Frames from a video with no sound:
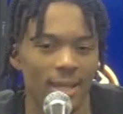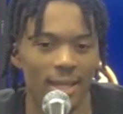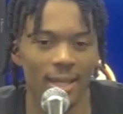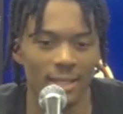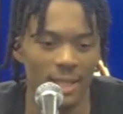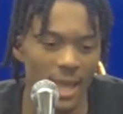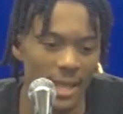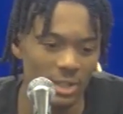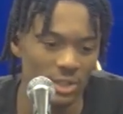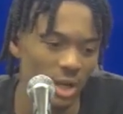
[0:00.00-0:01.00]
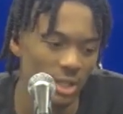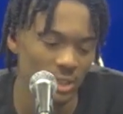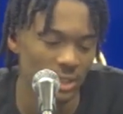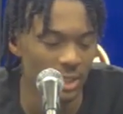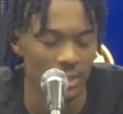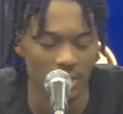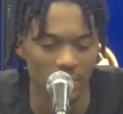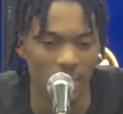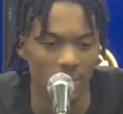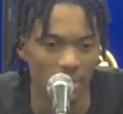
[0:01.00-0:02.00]
it, it, installs into, into
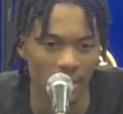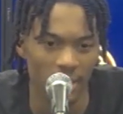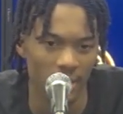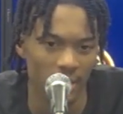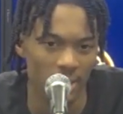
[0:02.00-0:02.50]
my brain and,